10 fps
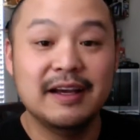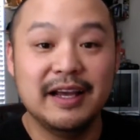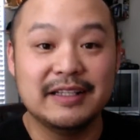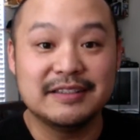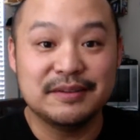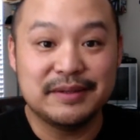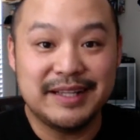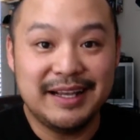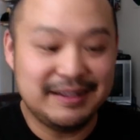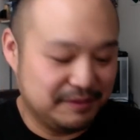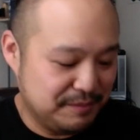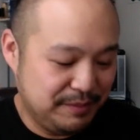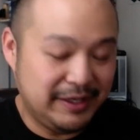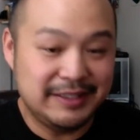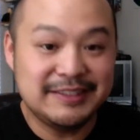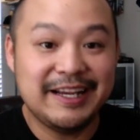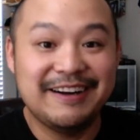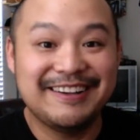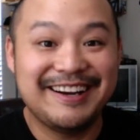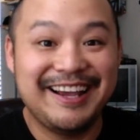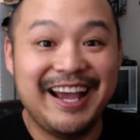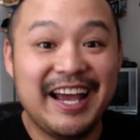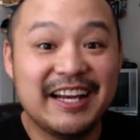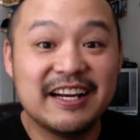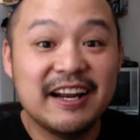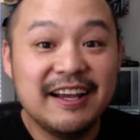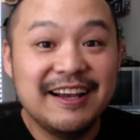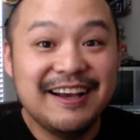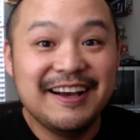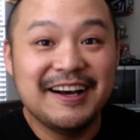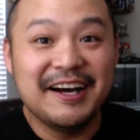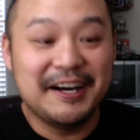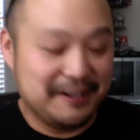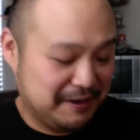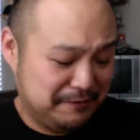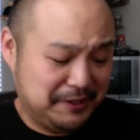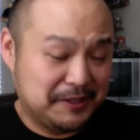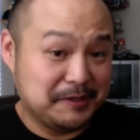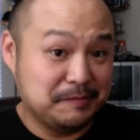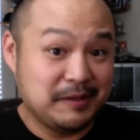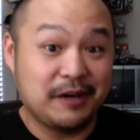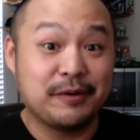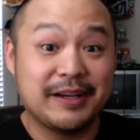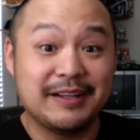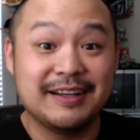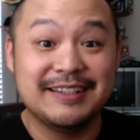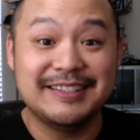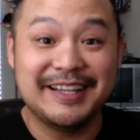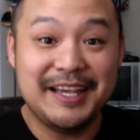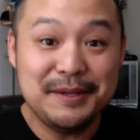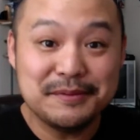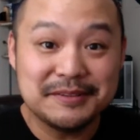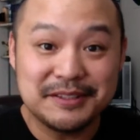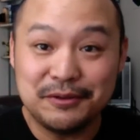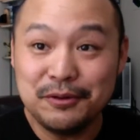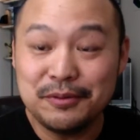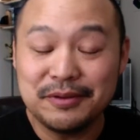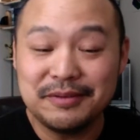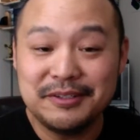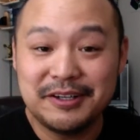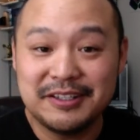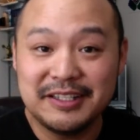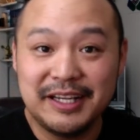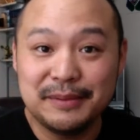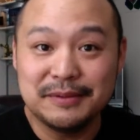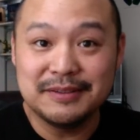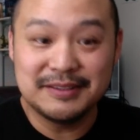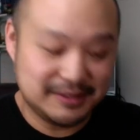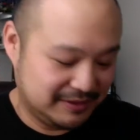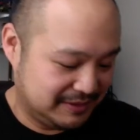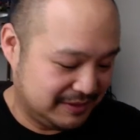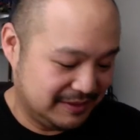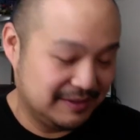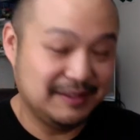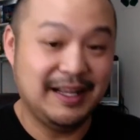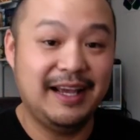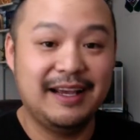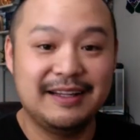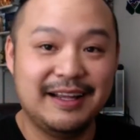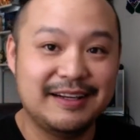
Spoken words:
And so with that mini scare that I had of it not recognizing the cables, the normal charging cables, that